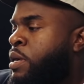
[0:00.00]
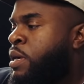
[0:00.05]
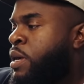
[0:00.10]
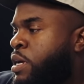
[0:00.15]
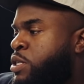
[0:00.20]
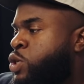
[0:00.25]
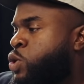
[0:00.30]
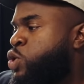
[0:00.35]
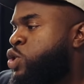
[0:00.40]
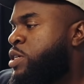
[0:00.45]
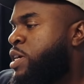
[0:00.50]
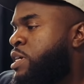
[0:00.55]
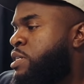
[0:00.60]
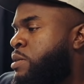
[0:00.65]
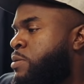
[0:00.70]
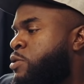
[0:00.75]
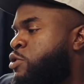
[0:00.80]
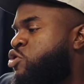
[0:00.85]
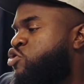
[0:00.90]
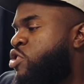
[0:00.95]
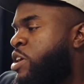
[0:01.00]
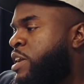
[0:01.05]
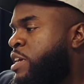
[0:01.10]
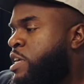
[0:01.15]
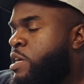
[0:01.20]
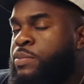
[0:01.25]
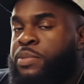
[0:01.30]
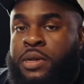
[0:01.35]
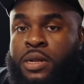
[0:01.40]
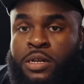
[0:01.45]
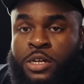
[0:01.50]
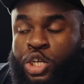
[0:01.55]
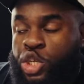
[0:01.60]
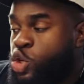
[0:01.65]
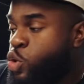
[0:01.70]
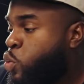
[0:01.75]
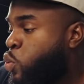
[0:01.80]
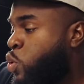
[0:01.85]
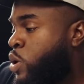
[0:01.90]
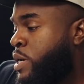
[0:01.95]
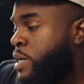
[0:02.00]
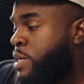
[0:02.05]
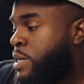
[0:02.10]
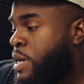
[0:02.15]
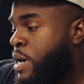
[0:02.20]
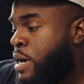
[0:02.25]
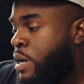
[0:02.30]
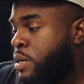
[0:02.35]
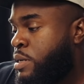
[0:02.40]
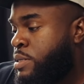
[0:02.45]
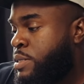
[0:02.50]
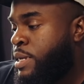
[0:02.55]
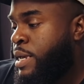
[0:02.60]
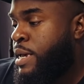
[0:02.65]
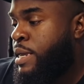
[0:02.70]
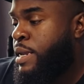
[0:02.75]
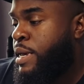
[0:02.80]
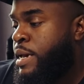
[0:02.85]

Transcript: I told you guys I was gonna try to keep it under $20 and